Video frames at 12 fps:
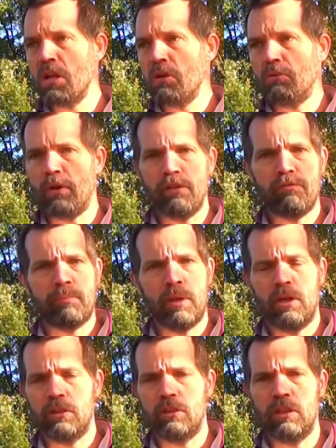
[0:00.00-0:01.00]
rave
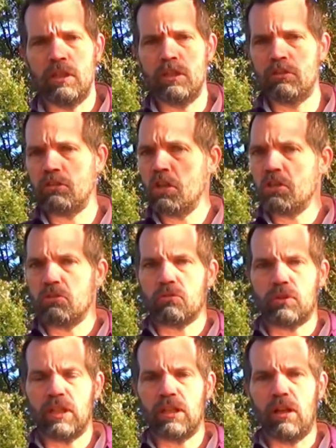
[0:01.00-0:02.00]
parties,
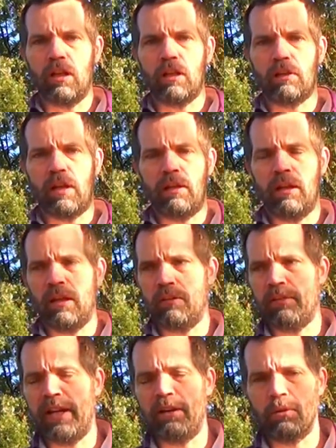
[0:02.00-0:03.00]
drink a lot
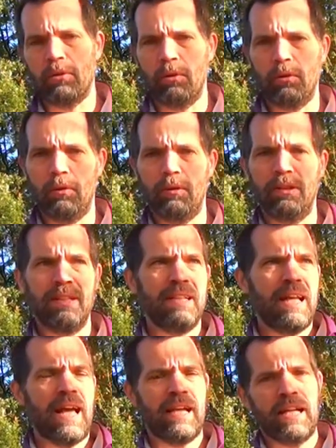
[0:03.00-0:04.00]
of alcohol,
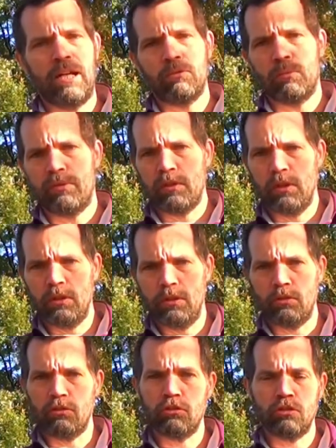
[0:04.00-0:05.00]
hang out with
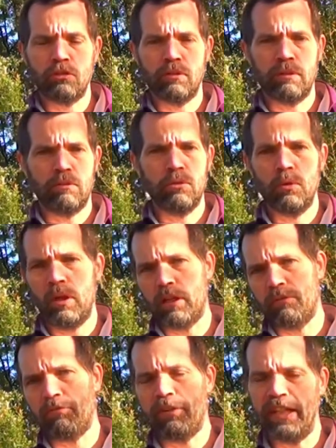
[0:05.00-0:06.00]
girls, do a lot
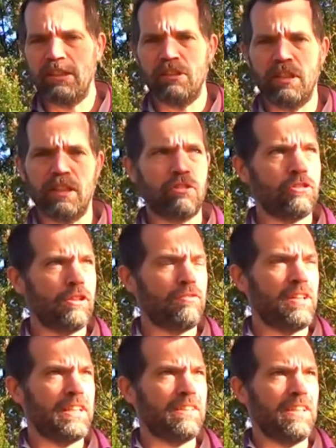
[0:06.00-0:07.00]
of fighting and stuff
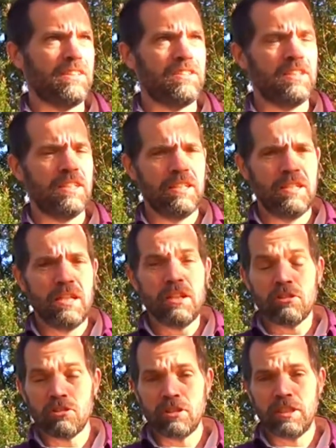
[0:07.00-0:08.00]
like that.
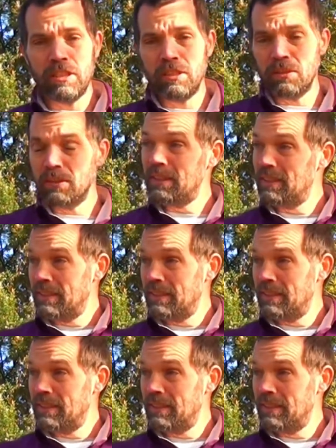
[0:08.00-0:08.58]
Still,